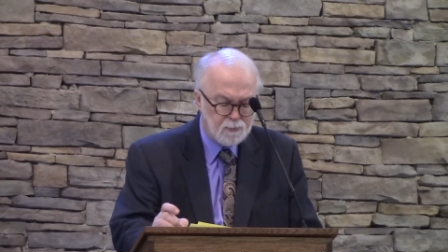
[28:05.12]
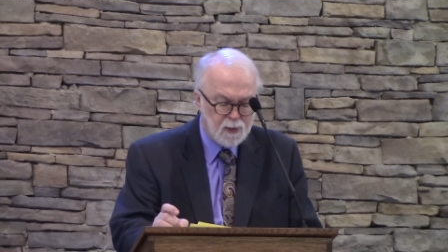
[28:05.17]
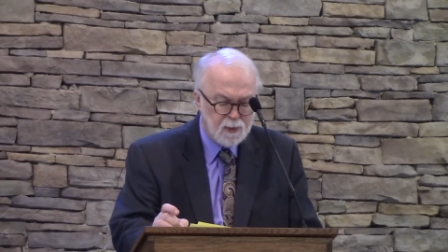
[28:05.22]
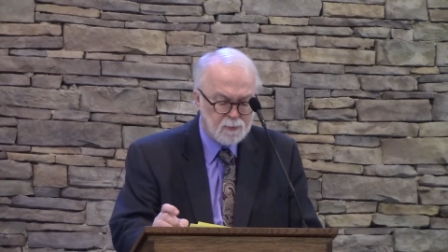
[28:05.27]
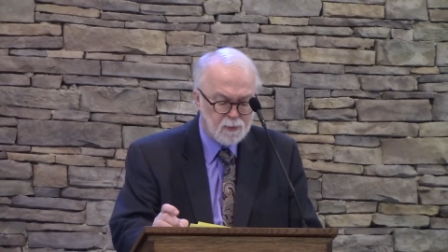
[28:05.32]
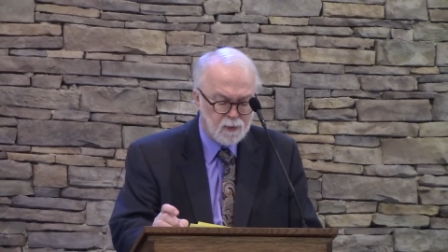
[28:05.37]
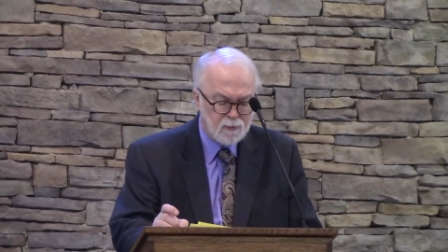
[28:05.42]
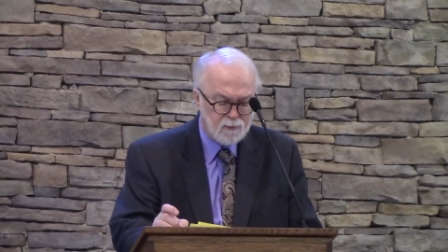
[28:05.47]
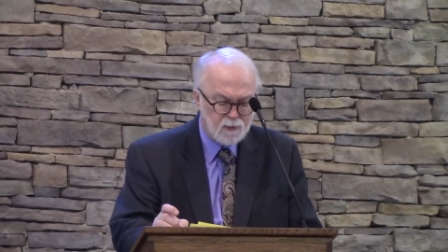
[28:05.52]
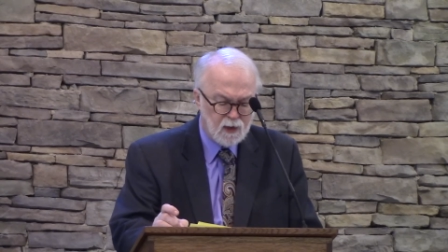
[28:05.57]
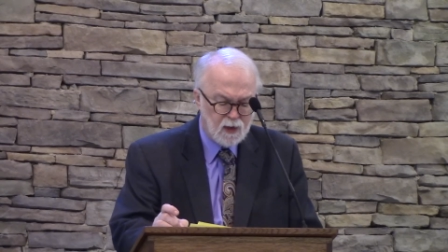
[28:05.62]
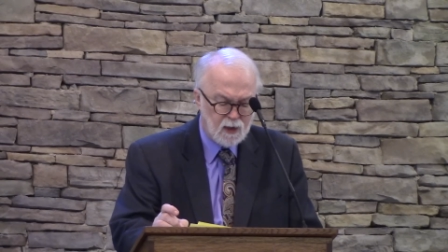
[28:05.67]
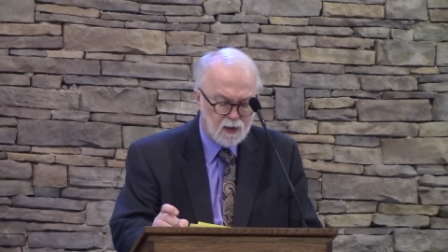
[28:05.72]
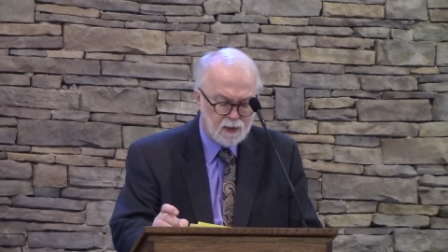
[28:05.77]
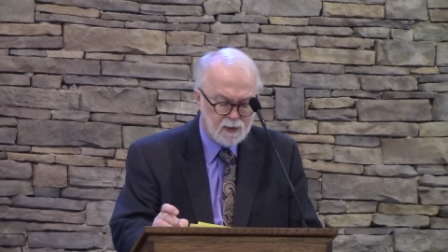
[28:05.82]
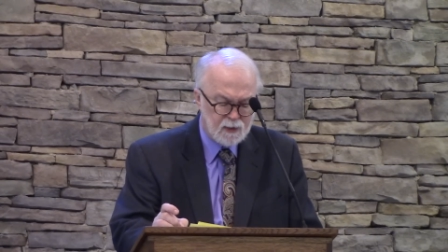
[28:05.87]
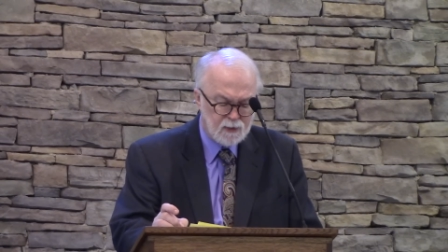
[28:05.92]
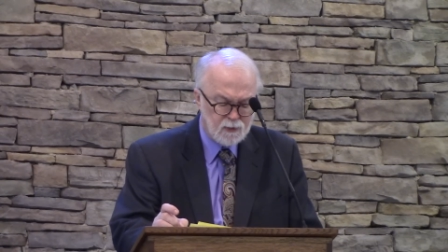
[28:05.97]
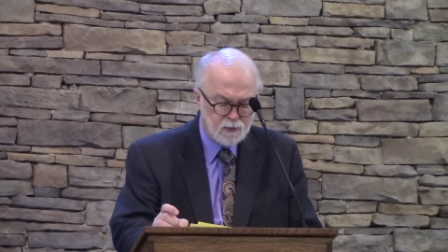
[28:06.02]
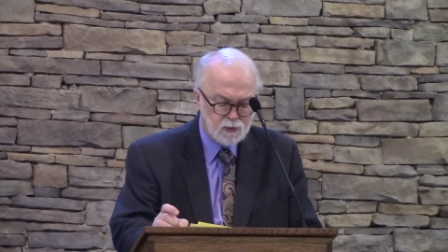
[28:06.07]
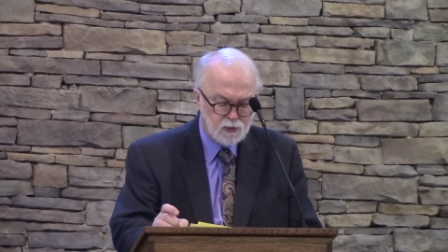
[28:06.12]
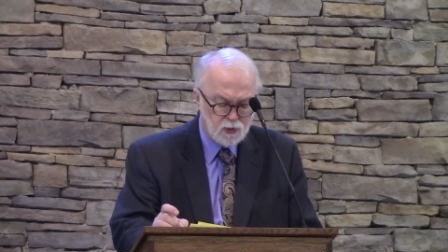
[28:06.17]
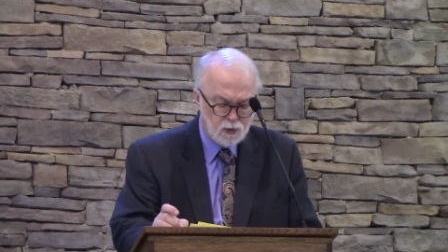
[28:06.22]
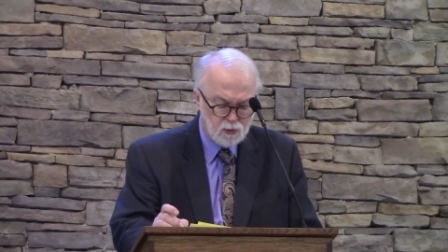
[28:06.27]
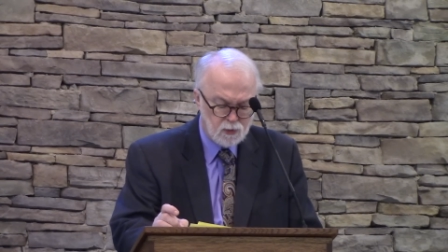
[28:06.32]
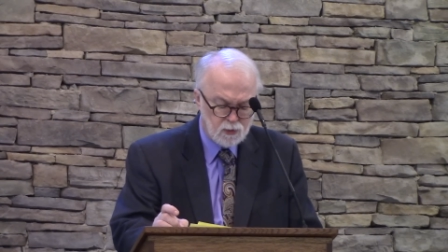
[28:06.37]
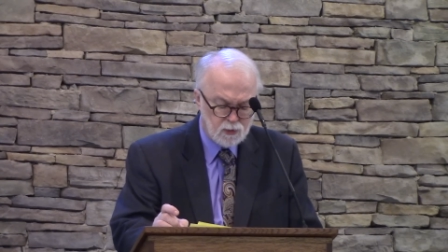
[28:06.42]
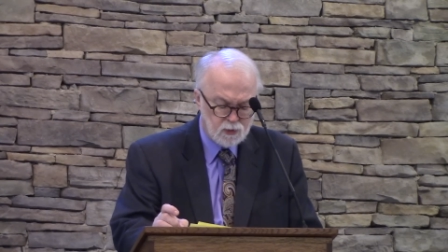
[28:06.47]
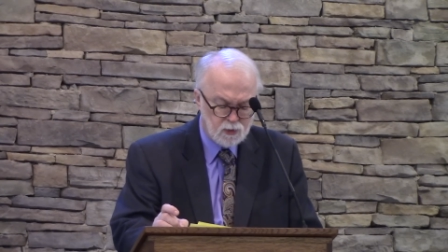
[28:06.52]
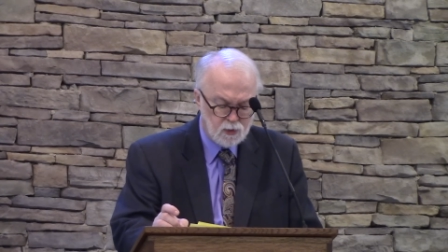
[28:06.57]
the people of God in the
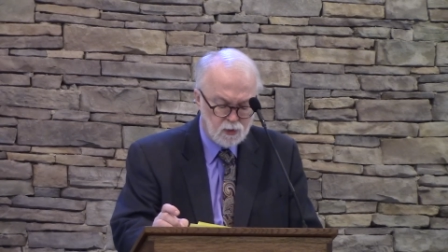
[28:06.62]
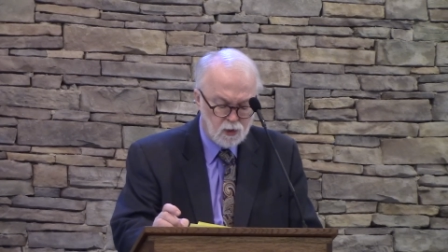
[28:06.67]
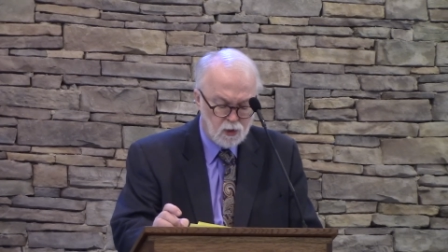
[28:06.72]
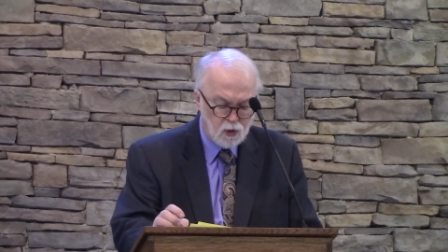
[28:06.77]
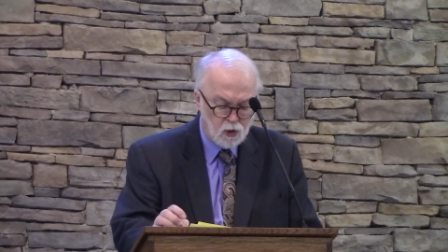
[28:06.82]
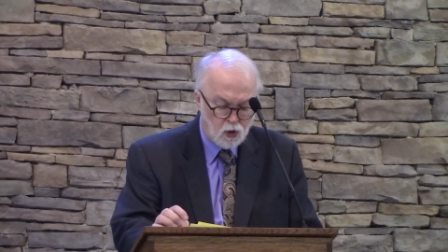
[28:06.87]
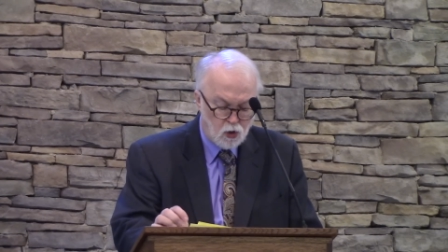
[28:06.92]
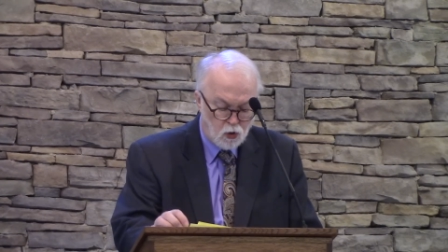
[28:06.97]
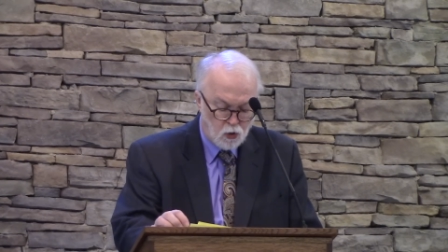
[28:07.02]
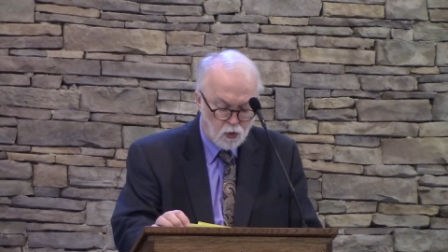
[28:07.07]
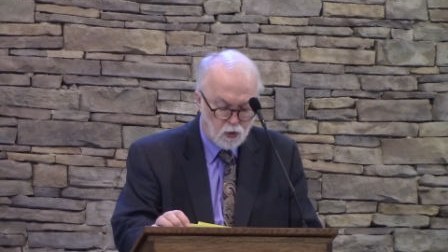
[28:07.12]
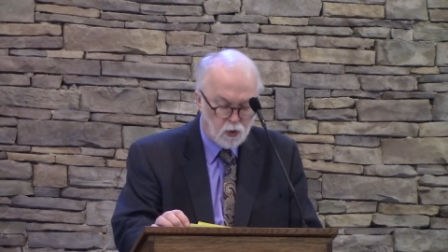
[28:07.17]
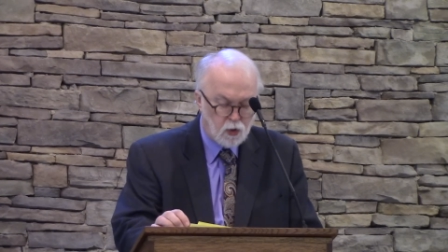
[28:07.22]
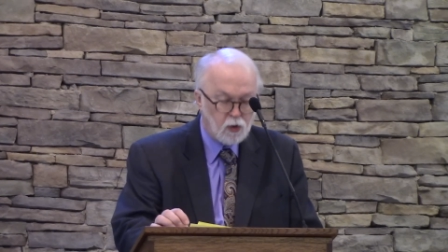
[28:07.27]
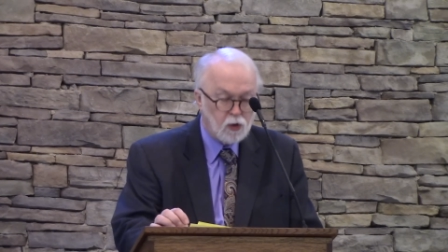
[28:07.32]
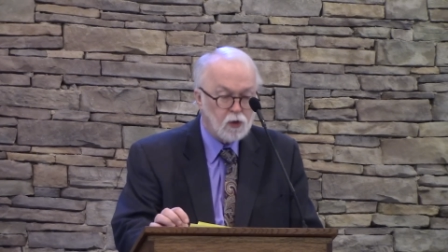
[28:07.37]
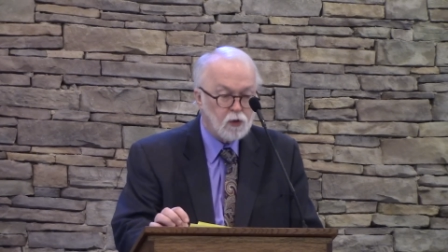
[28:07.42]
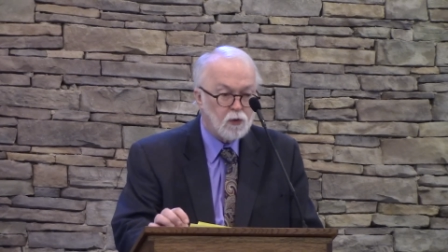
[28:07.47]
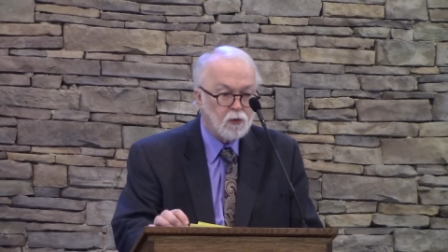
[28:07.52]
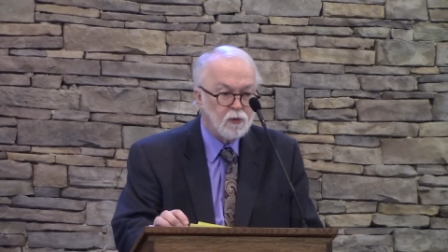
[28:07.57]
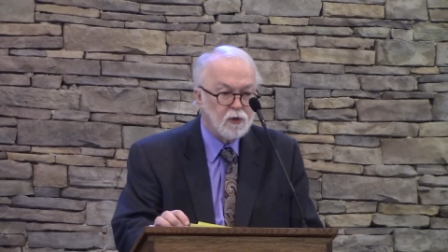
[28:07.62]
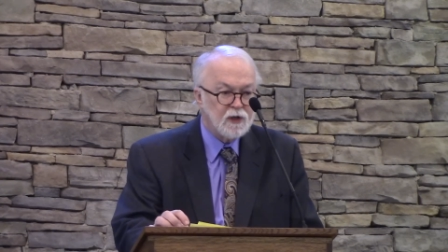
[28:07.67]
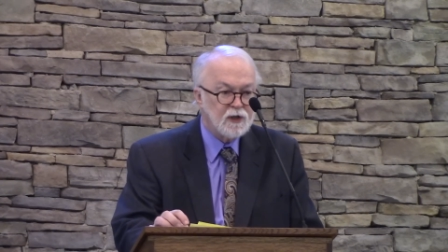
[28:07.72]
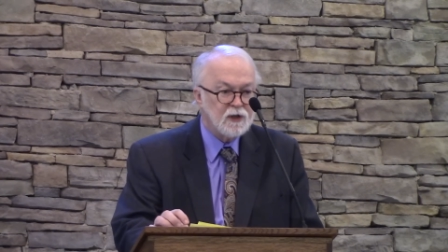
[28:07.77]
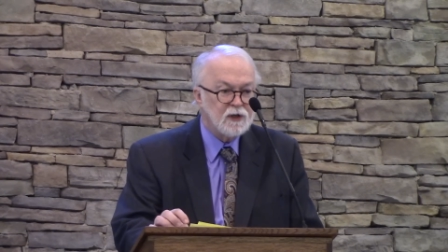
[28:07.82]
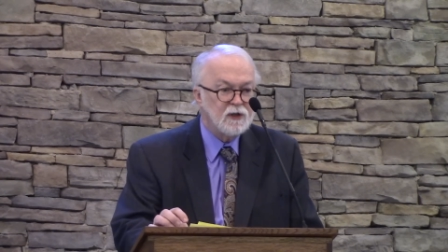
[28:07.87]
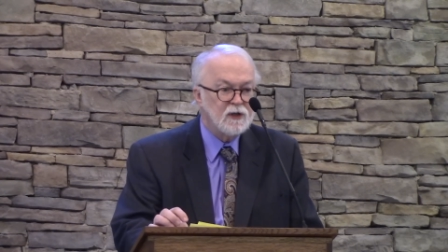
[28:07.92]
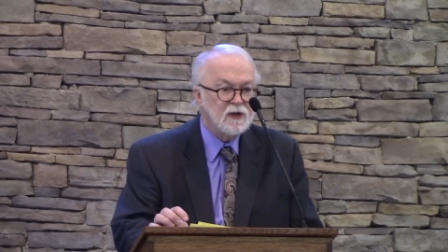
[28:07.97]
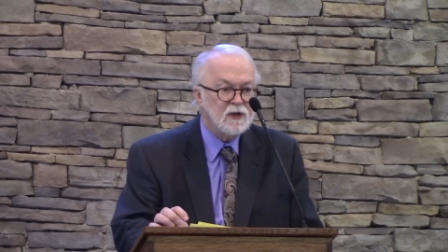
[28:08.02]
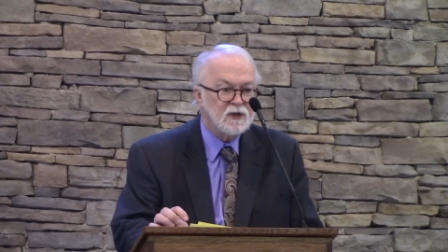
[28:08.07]
church oral,
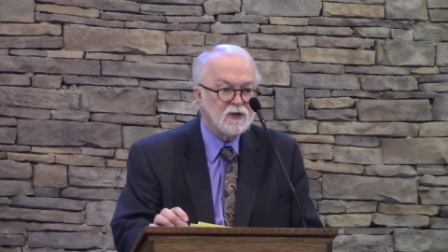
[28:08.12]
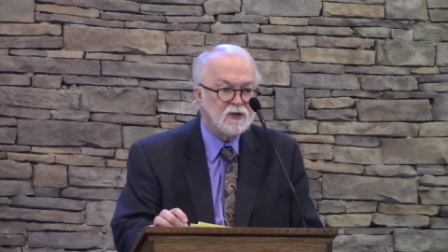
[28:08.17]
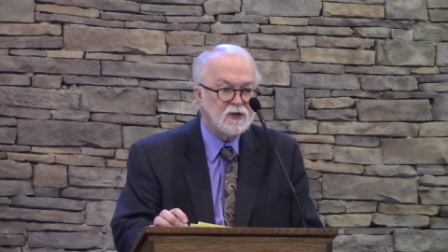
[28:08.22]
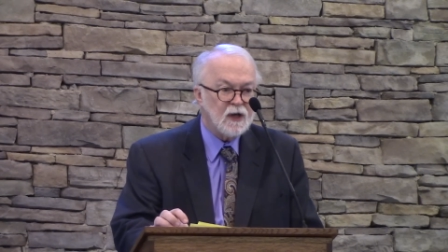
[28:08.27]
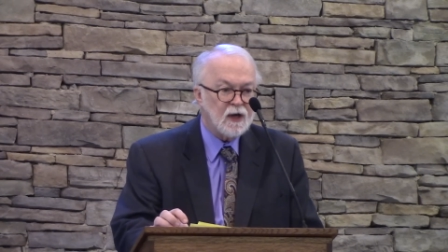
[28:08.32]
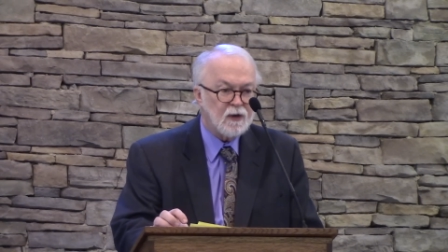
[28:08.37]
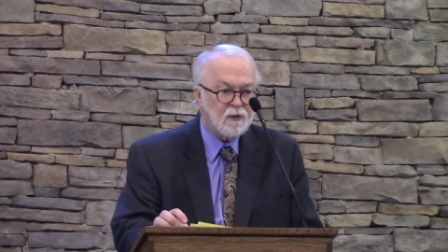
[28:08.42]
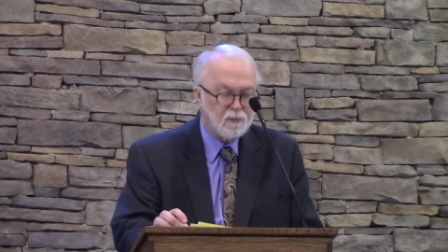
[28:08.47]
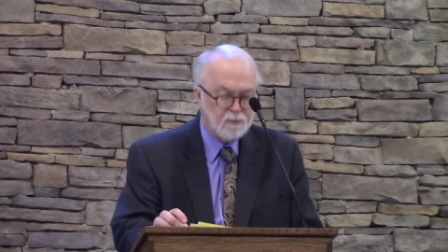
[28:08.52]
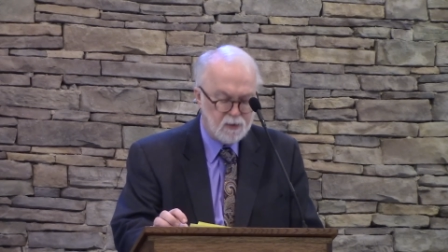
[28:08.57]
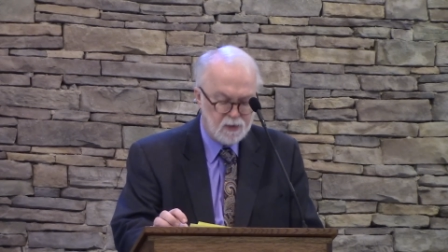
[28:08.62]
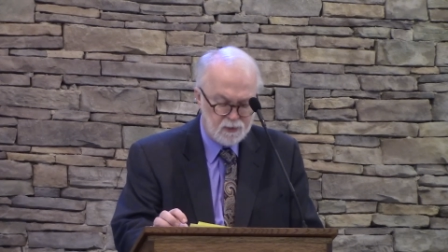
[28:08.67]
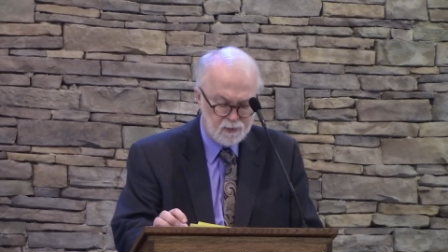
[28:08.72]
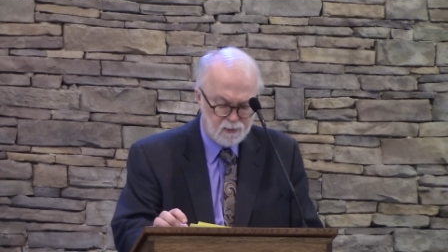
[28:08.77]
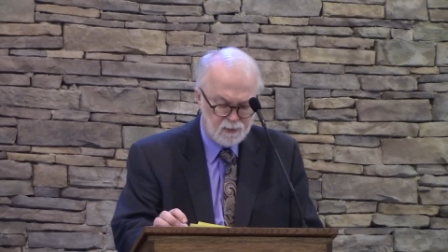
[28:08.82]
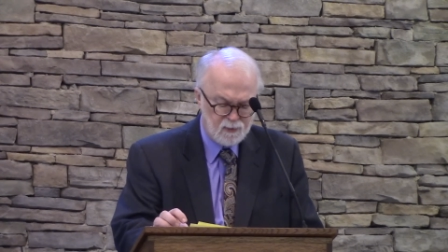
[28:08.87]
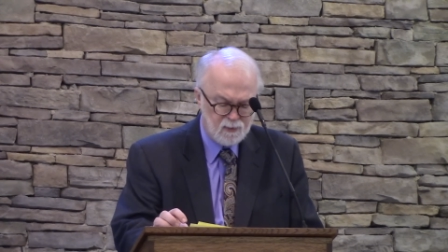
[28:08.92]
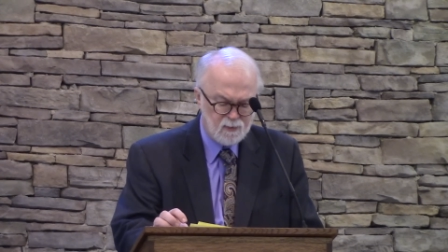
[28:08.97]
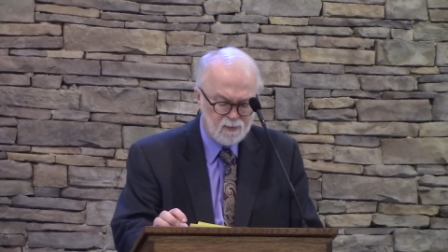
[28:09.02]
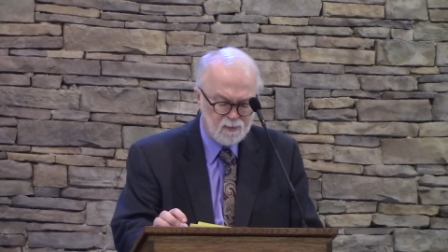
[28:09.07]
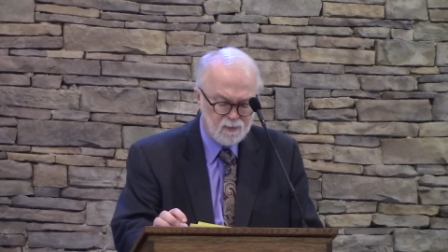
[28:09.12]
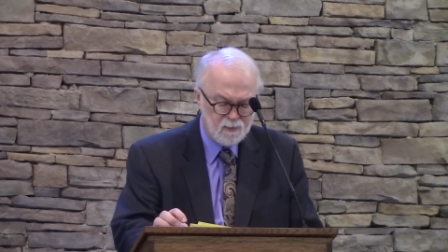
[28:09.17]
written, and sacramental.